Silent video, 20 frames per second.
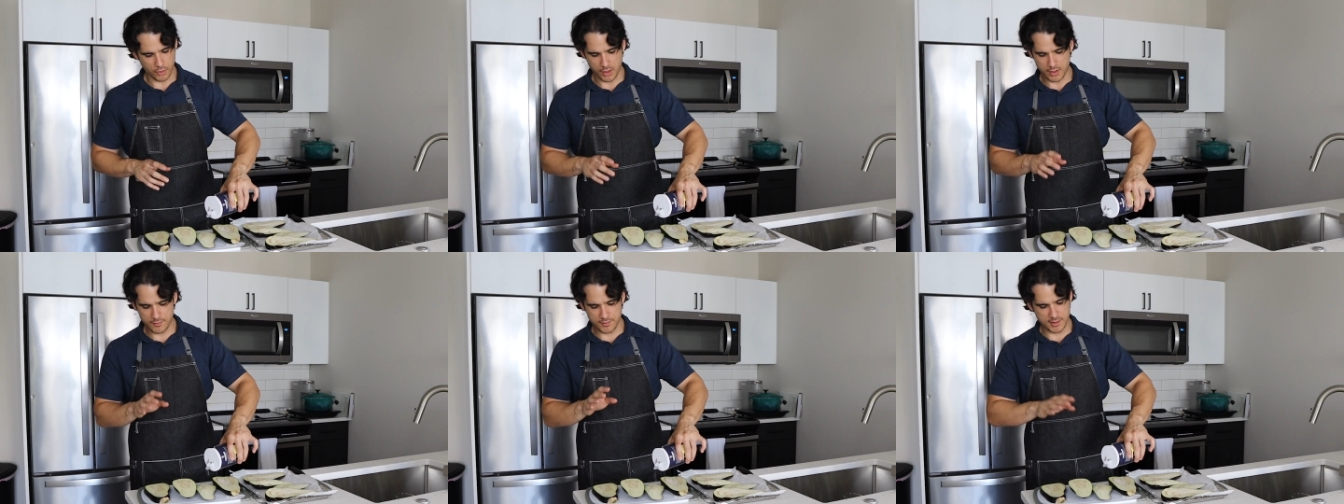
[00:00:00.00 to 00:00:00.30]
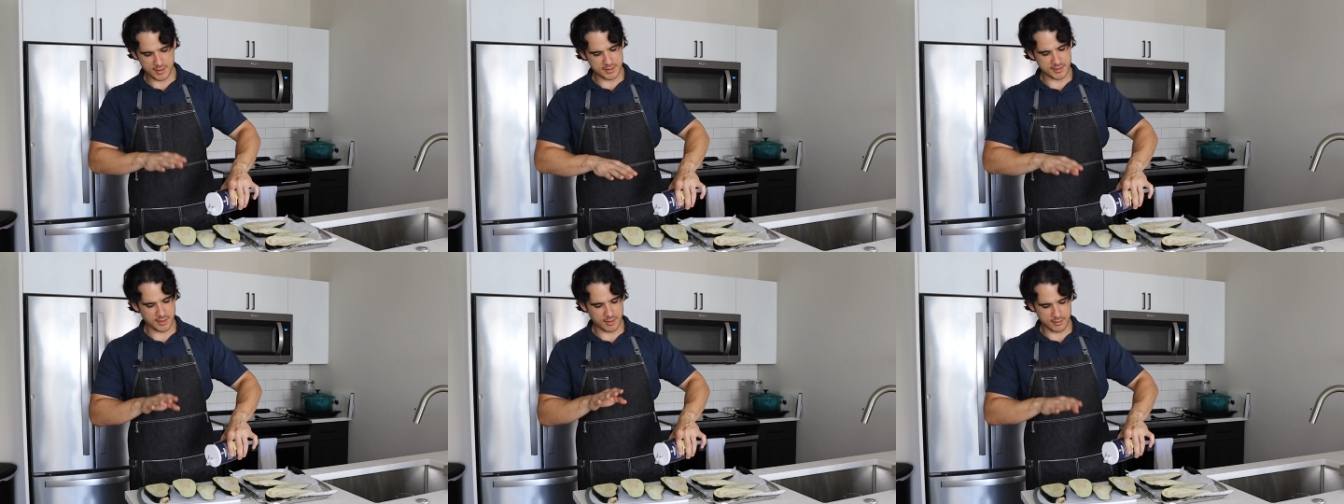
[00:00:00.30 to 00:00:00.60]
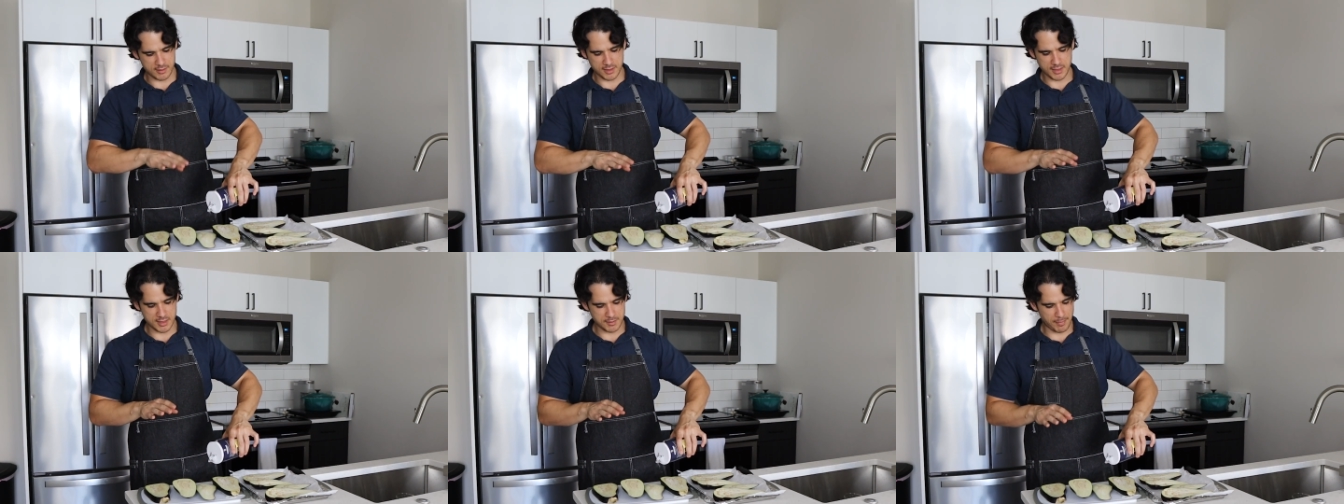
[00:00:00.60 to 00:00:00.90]
don't even
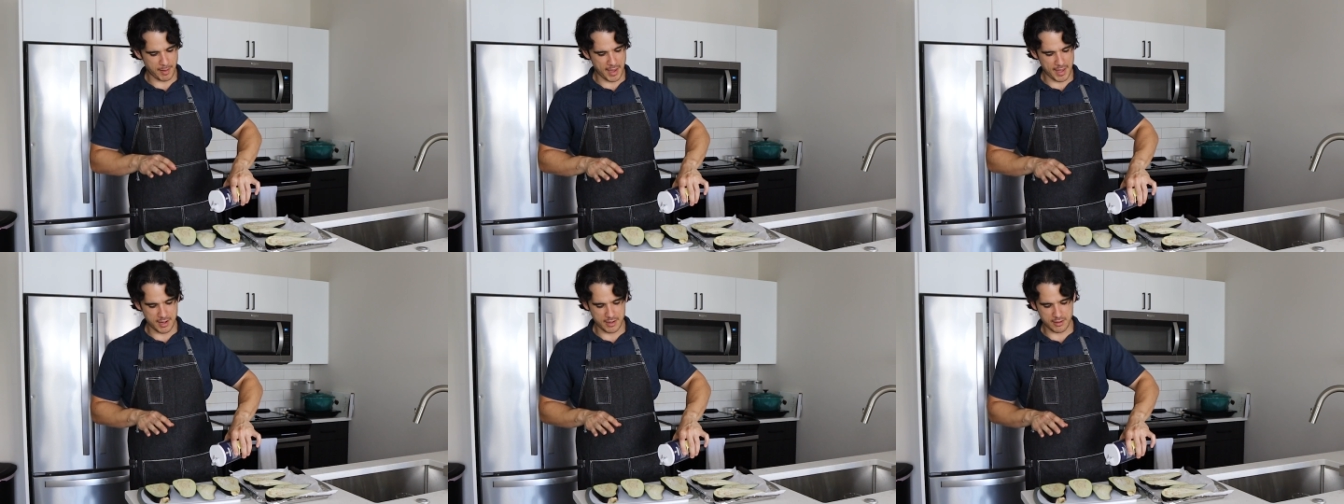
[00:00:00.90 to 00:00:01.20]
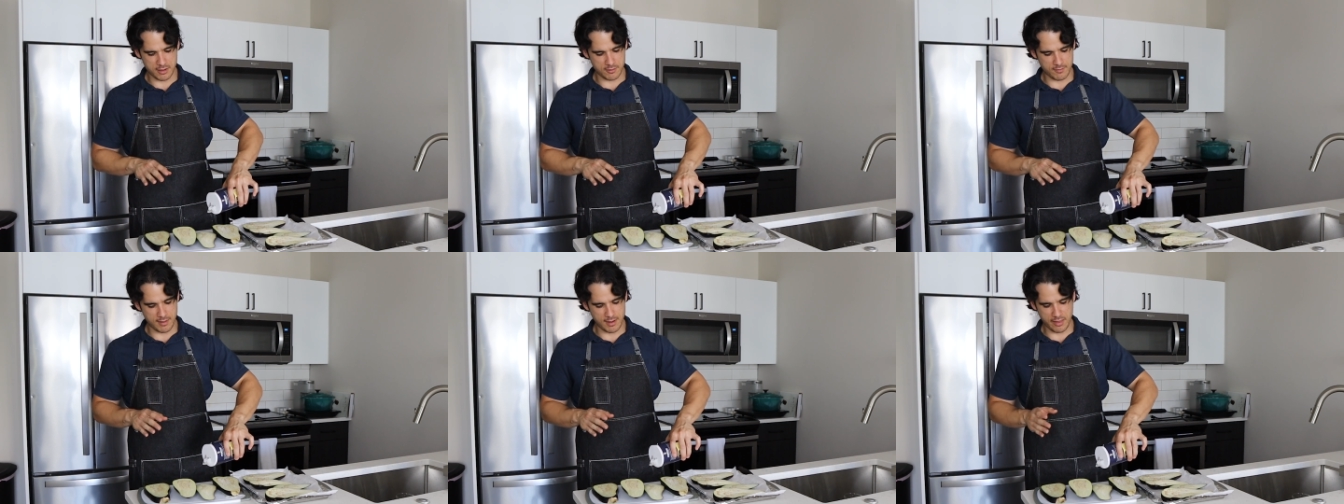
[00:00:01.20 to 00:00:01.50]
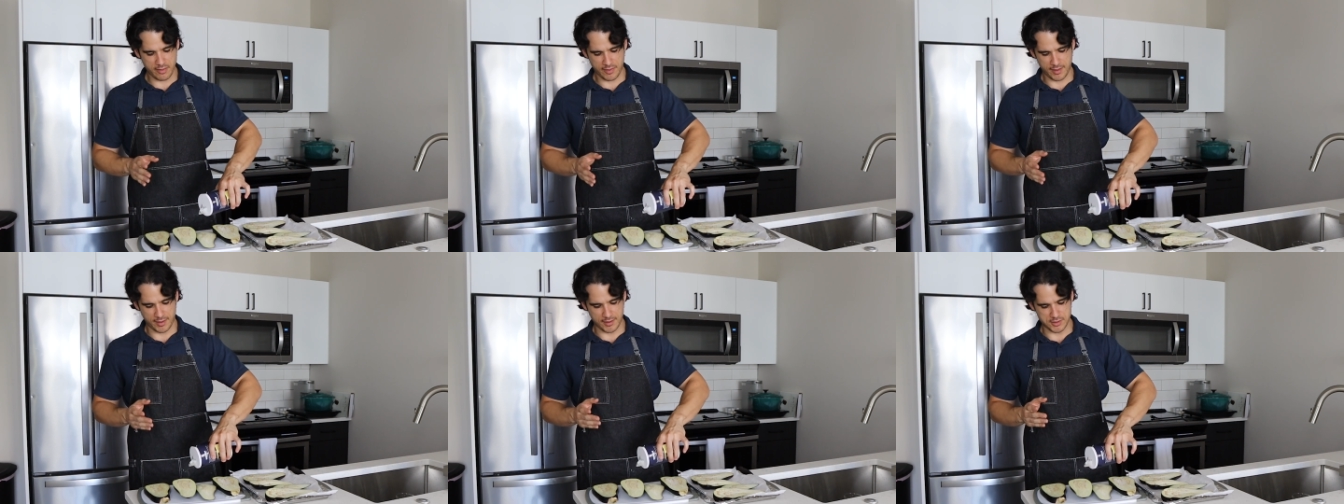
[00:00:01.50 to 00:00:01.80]
necessarily need to pat it in or
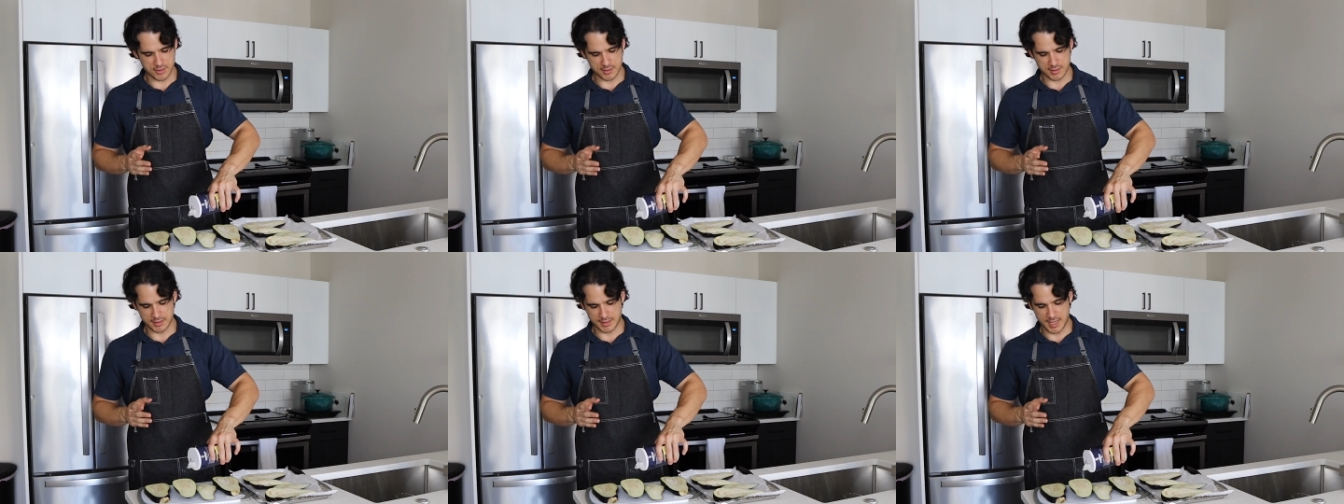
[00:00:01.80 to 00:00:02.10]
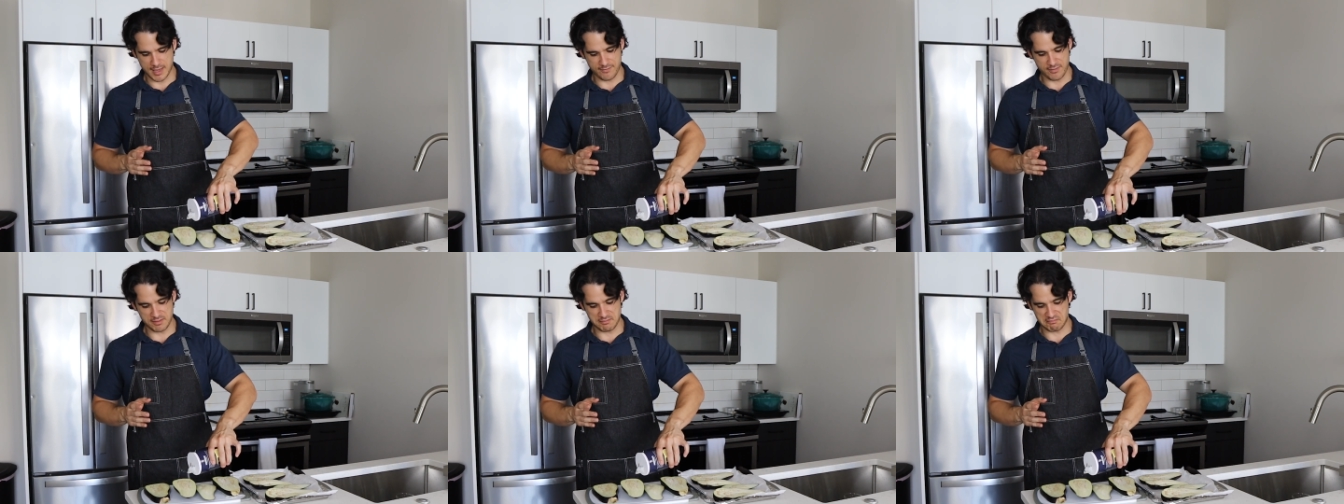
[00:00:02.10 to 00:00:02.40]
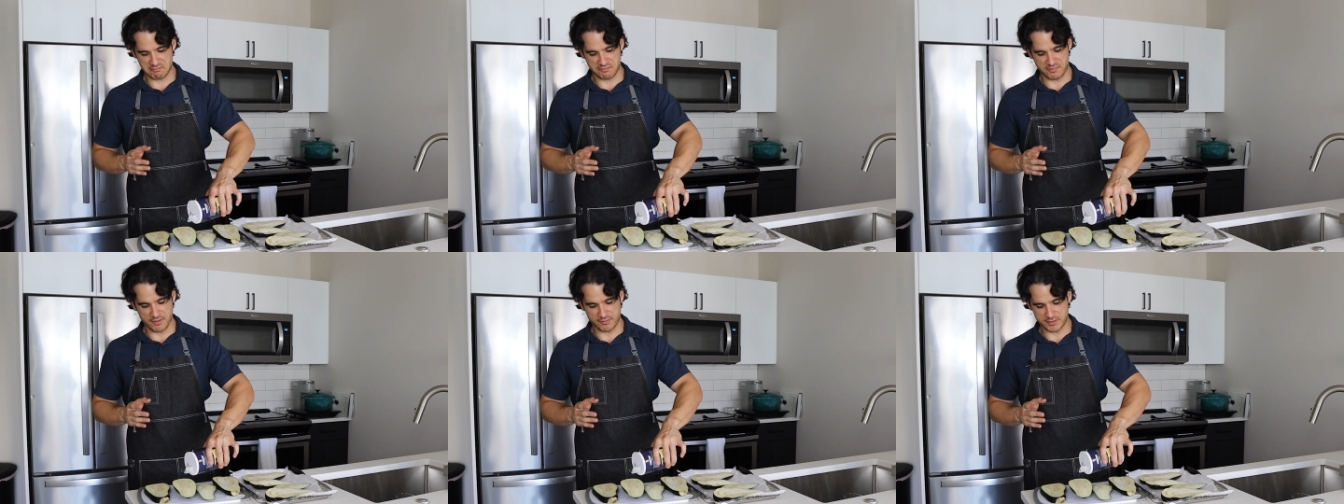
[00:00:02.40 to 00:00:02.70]
anything. Just give
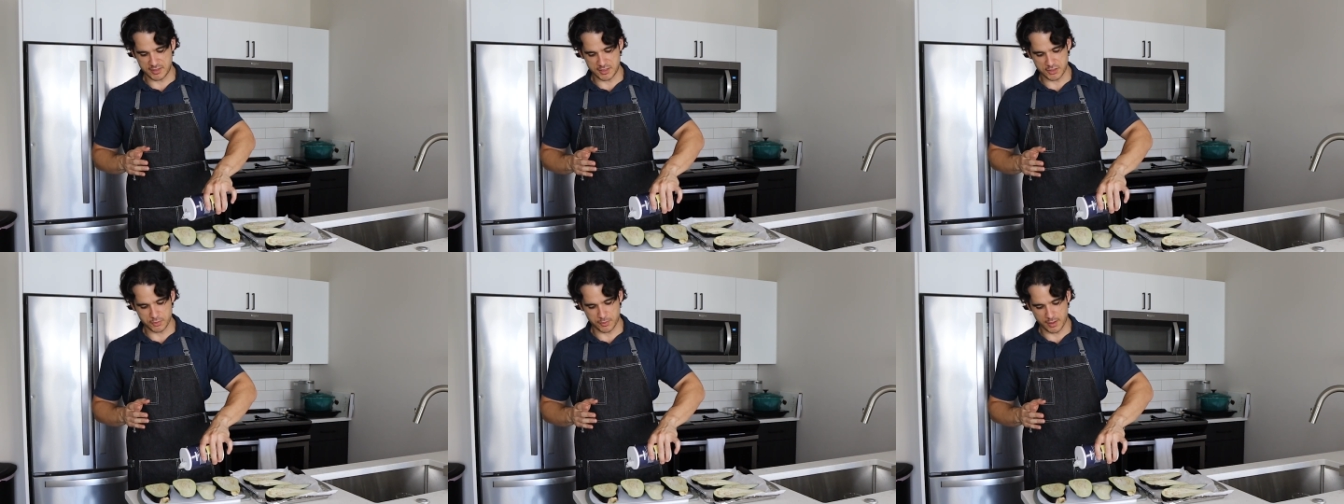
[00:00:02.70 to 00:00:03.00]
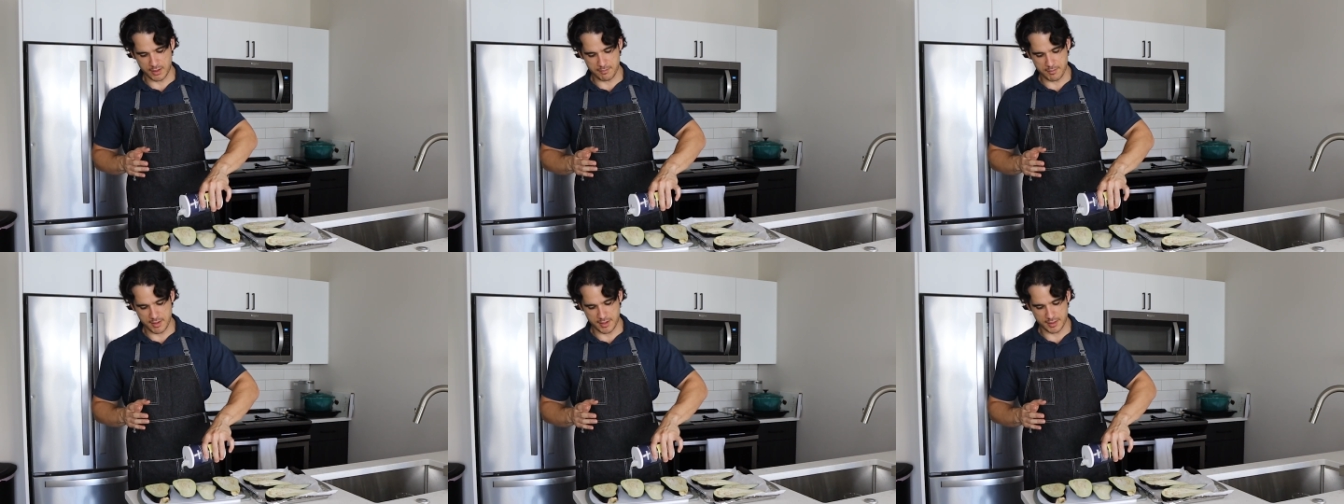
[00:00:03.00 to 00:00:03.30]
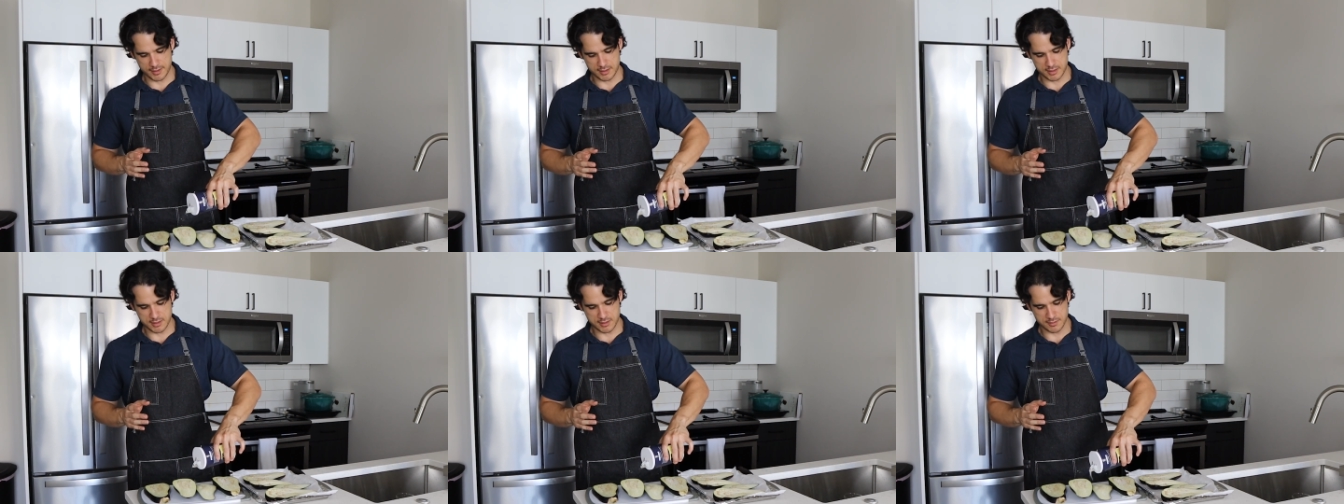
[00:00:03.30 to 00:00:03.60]
it 15-20
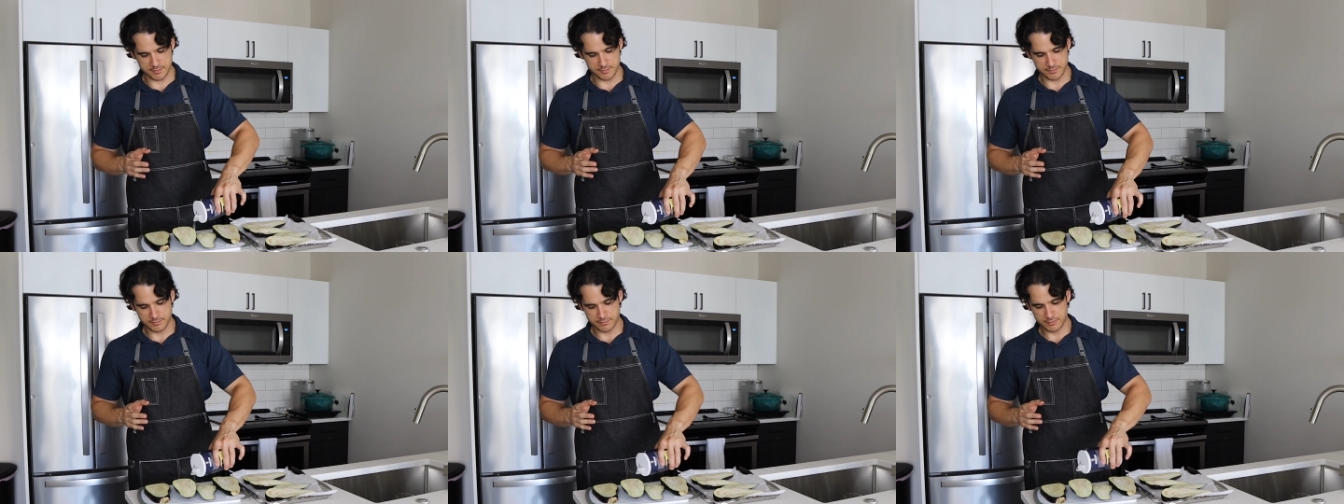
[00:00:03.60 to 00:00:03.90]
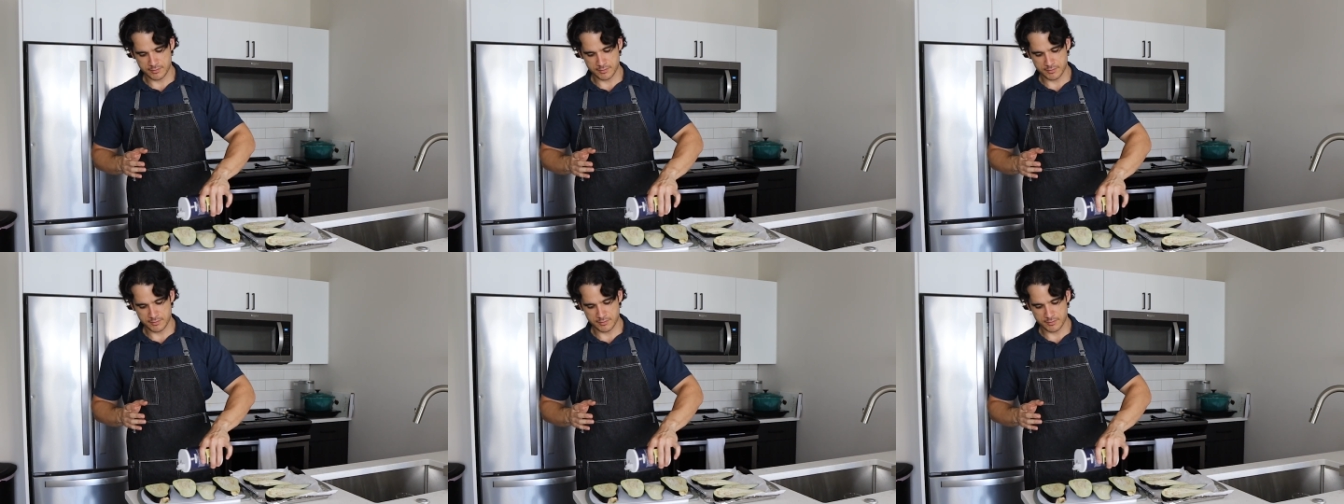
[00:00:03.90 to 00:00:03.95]
minutes.